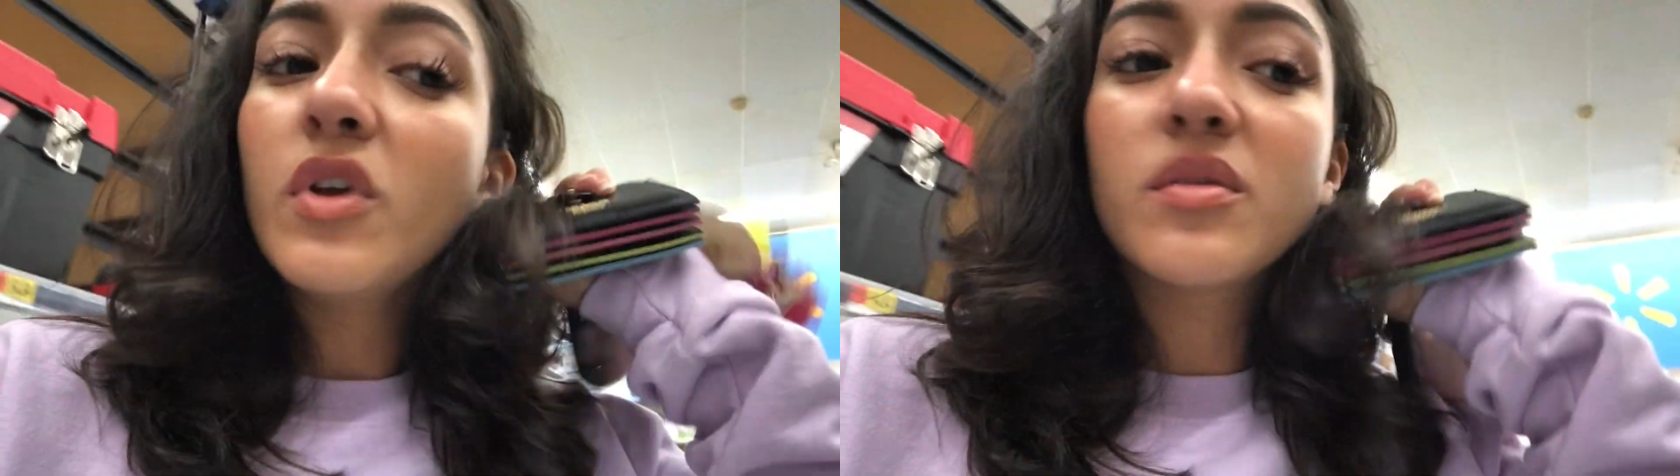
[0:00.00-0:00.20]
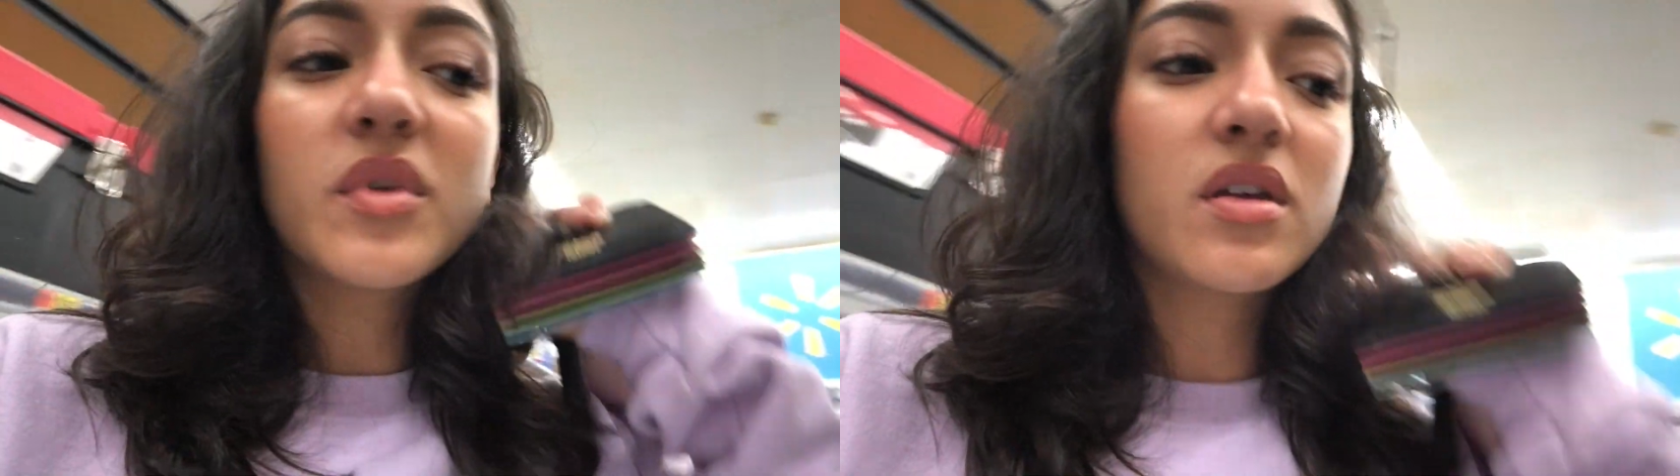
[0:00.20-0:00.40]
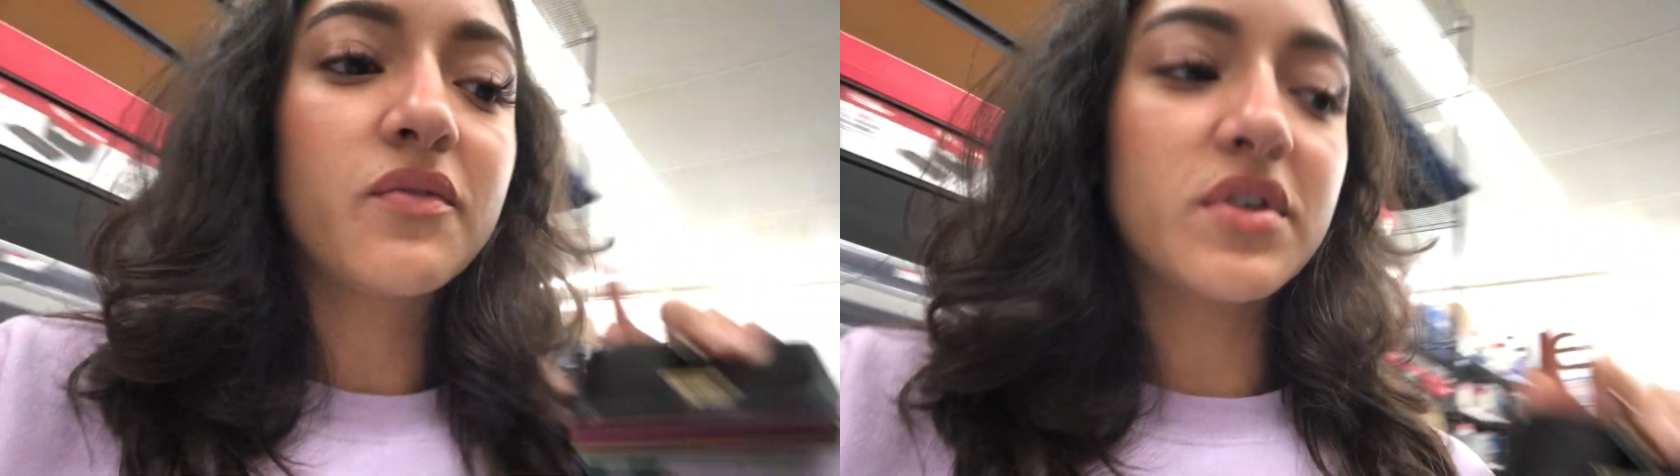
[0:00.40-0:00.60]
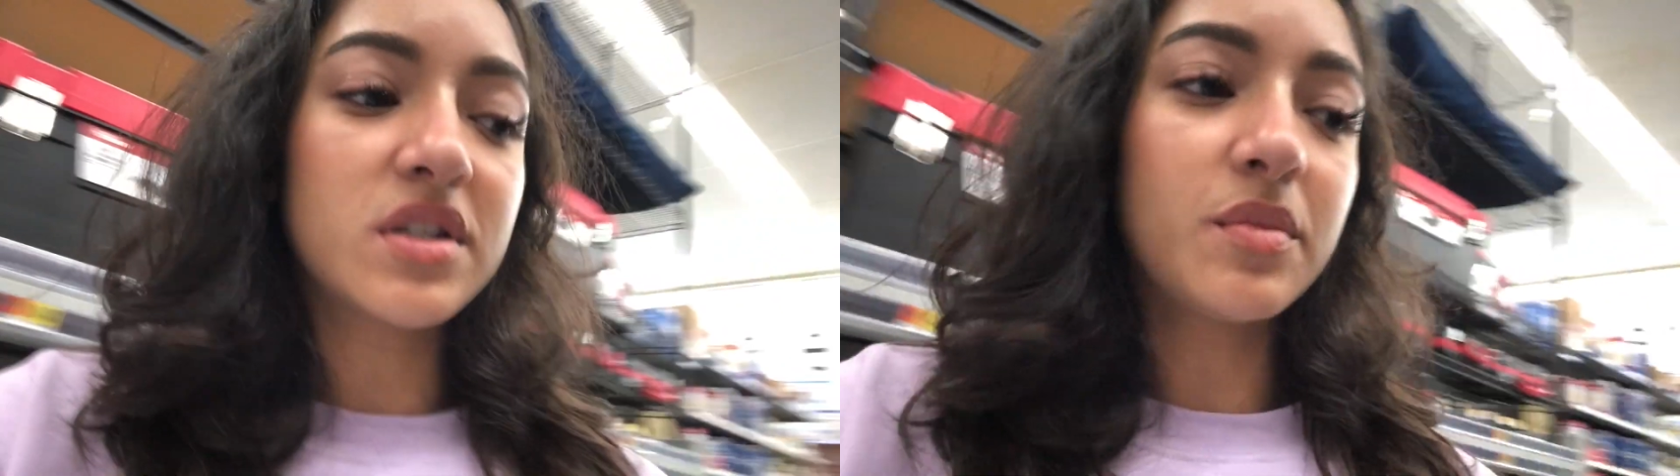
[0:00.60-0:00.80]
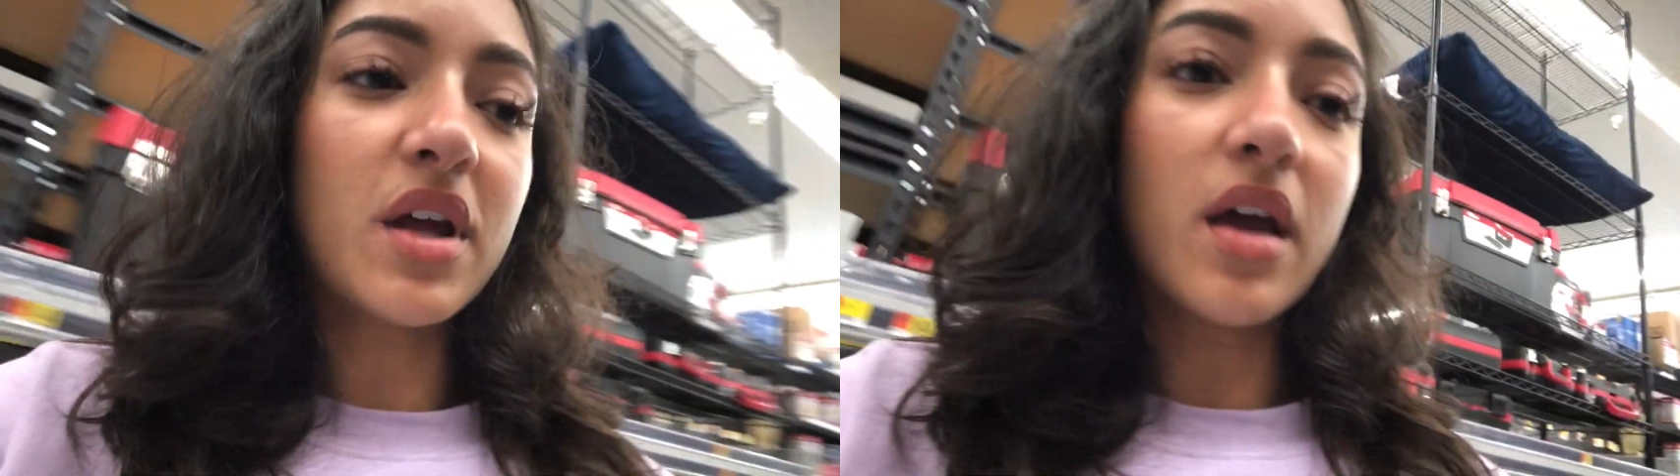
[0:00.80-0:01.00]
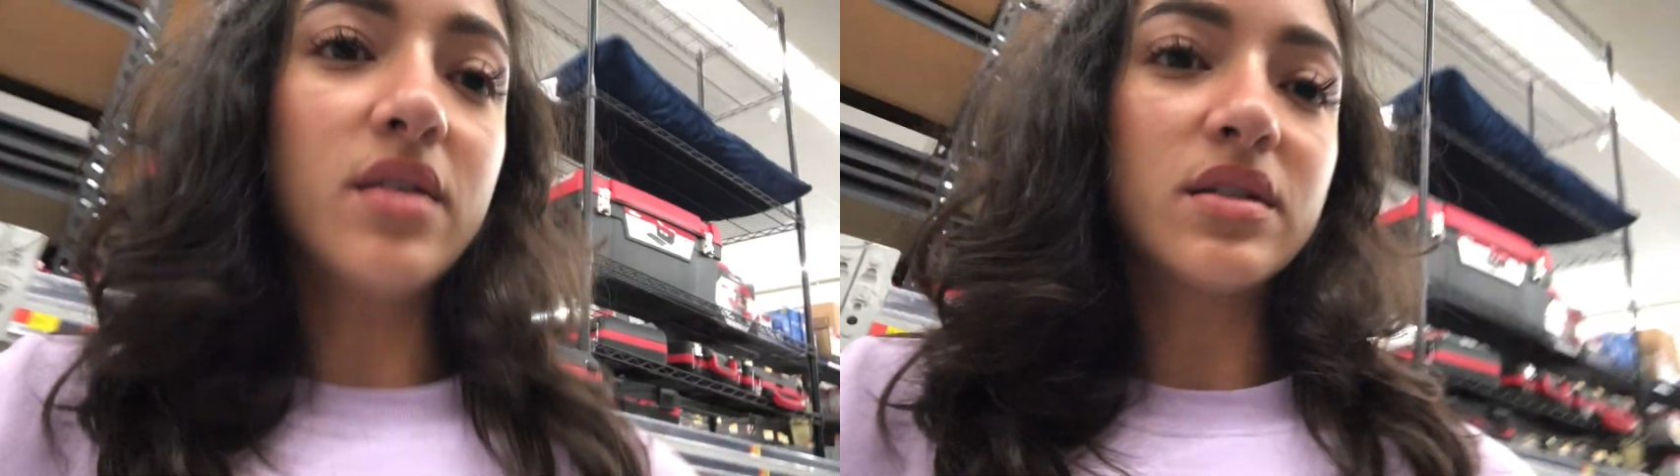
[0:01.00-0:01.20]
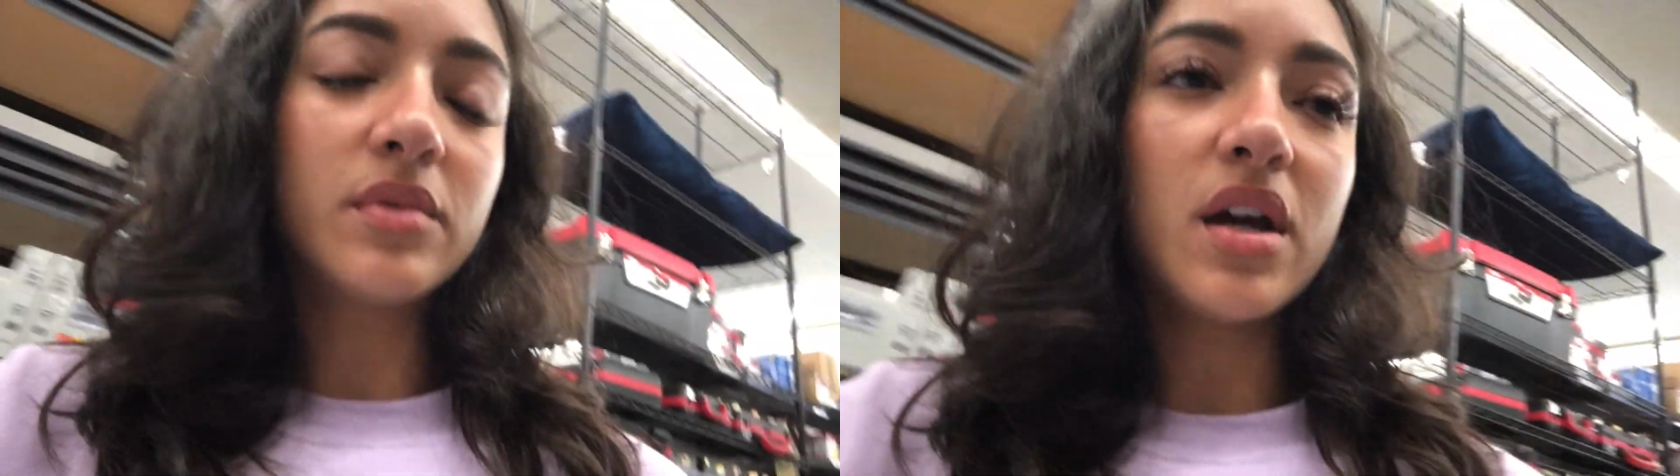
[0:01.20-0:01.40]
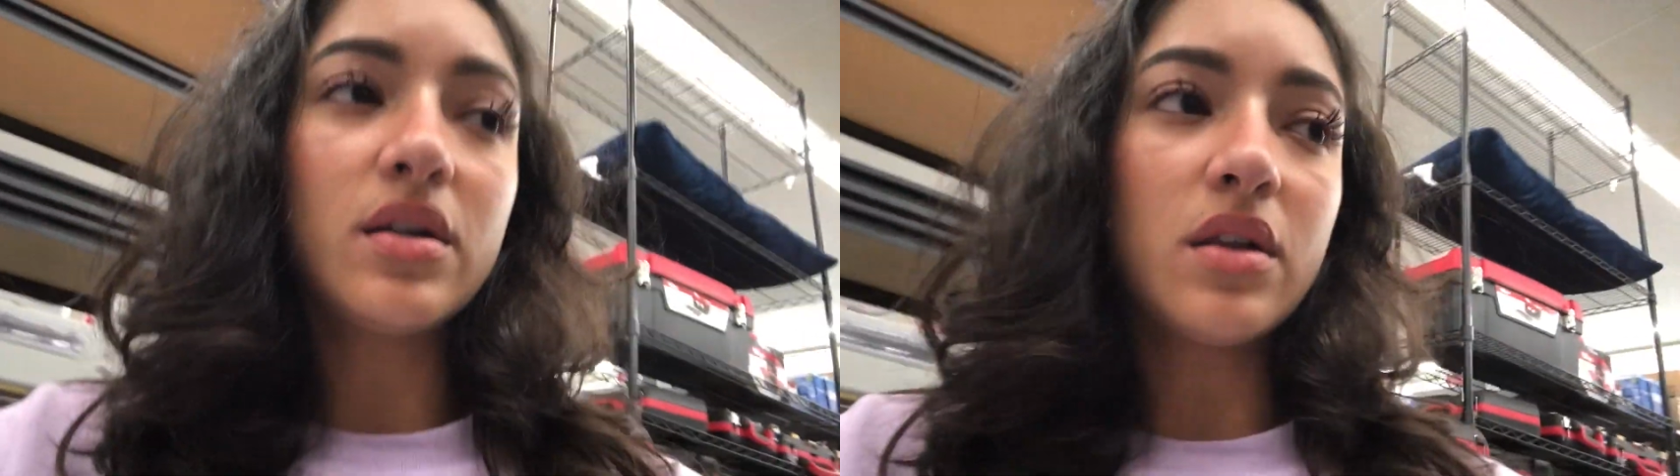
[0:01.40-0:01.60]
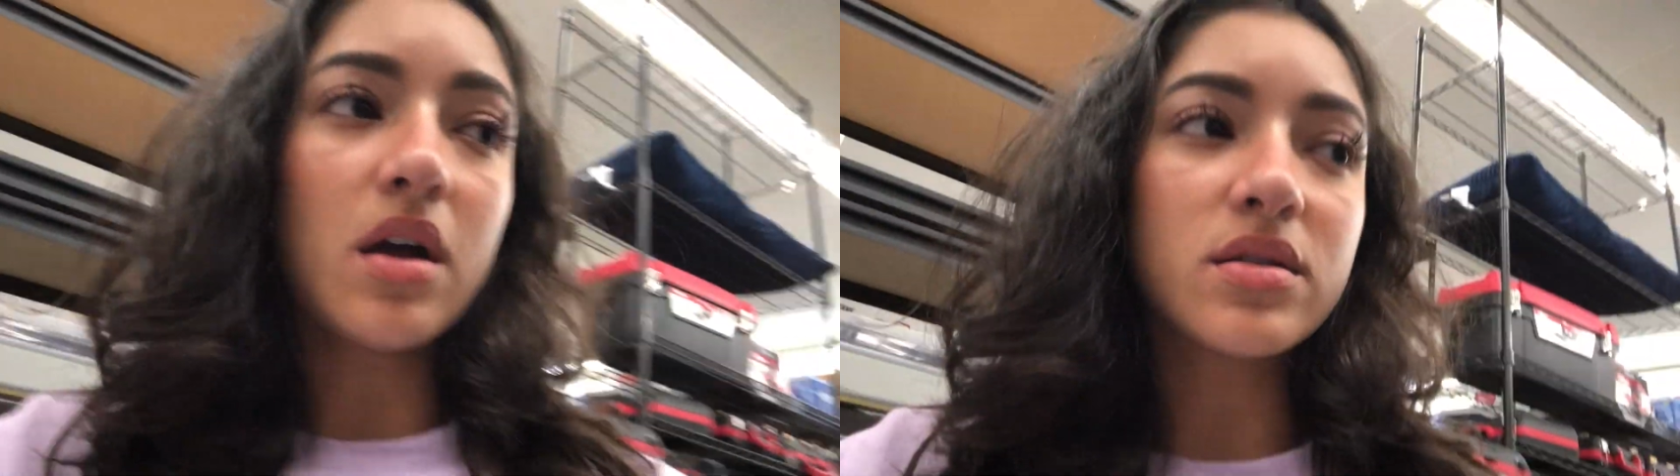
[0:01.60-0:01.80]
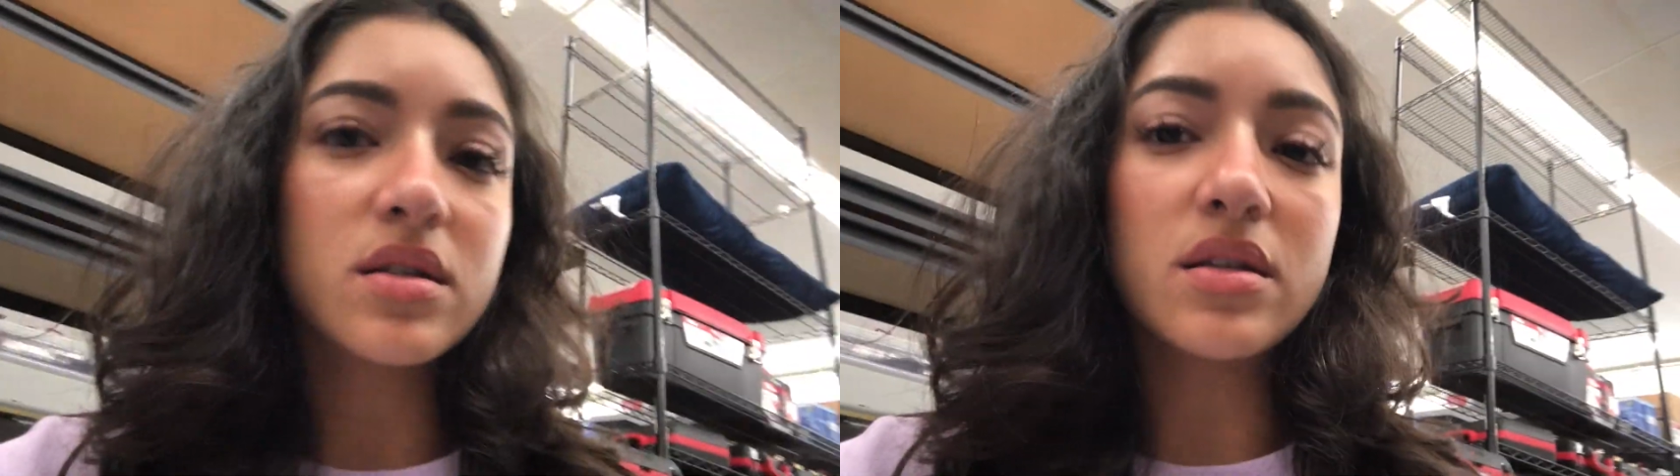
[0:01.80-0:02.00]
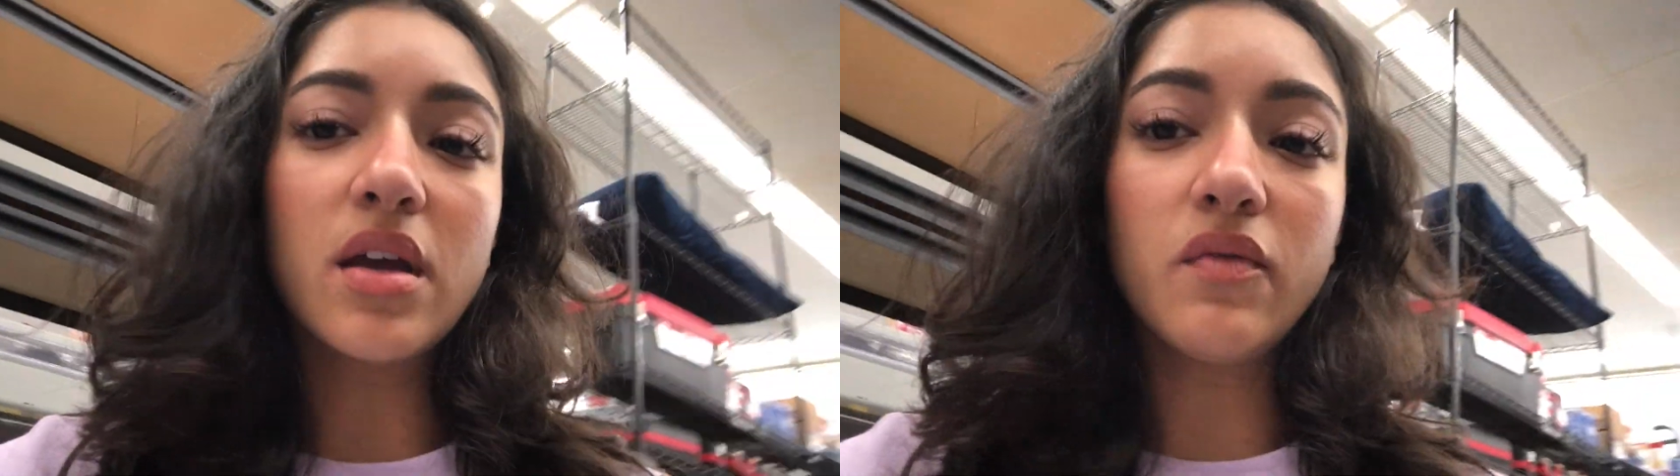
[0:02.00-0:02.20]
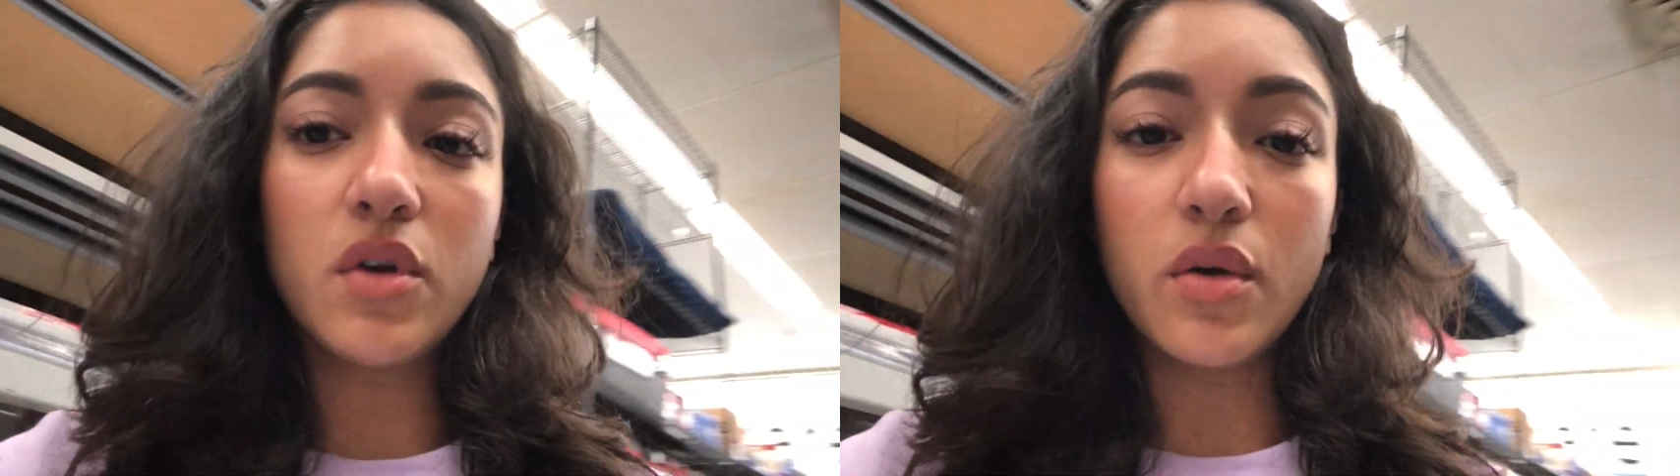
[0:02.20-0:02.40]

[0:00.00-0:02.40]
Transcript: I'm looking for zip ties and I'm kind of lost because I have no